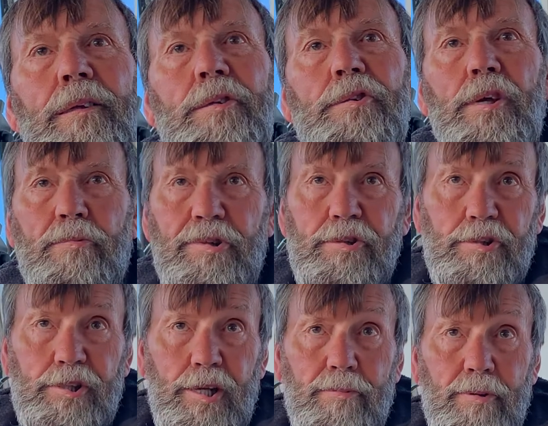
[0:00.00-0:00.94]
So I went to the
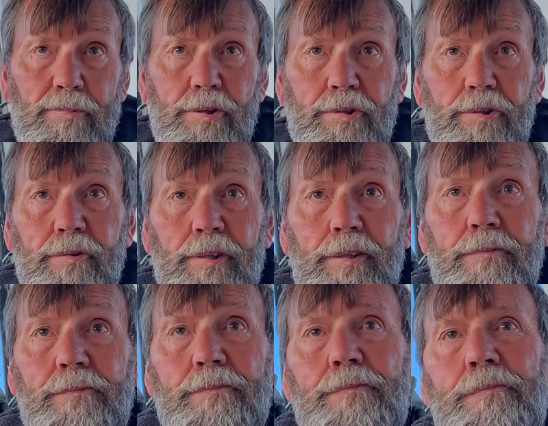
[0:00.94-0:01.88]
skipper about it too,
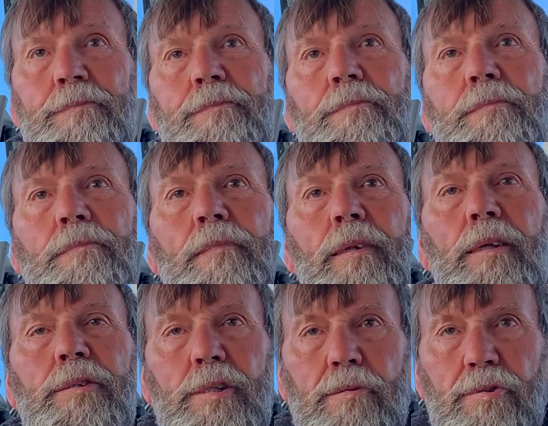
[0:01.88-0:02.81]

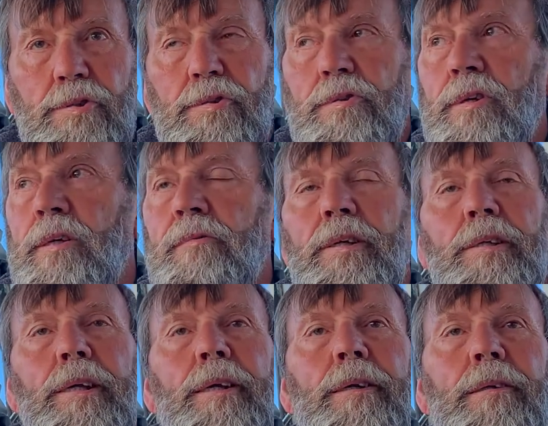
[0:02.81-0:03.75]
right? Skipper, she's done the right
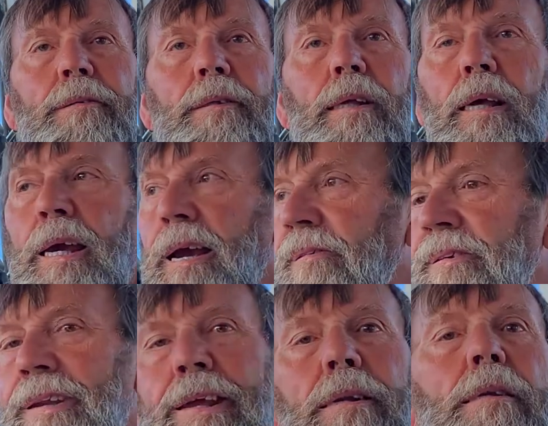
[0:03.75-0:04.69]
thing. After
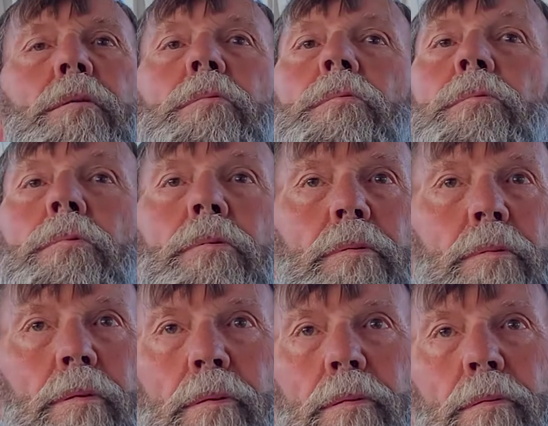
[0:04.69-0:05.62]

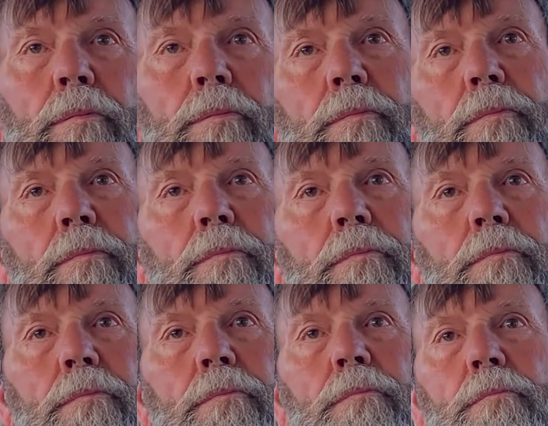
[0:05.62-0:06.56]

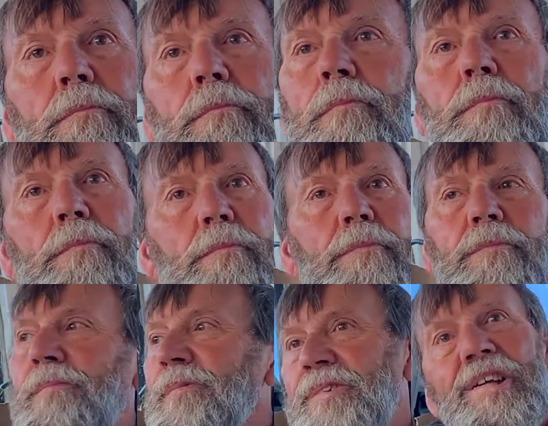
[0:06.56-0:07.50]

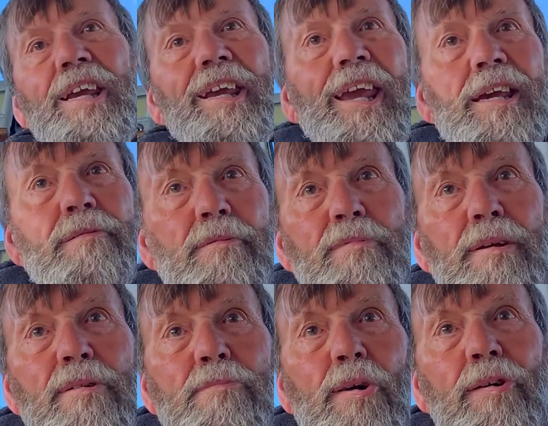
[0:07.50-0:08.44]
that, shake hands with me
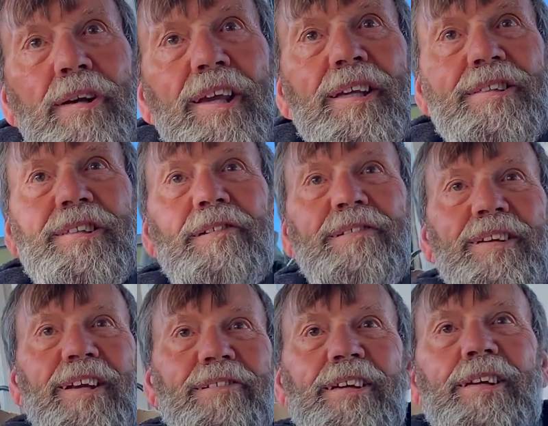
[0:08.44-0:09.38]
every morning and stuff like
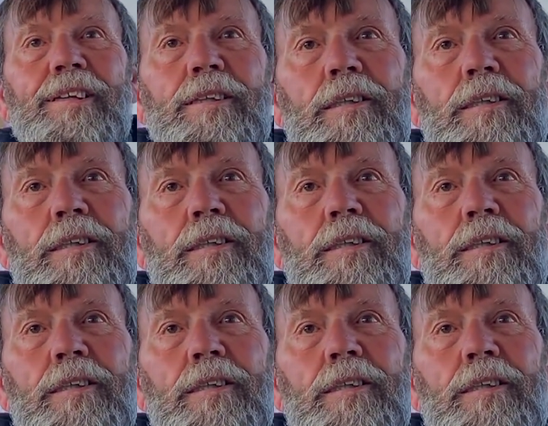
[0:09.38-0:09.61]
that, right?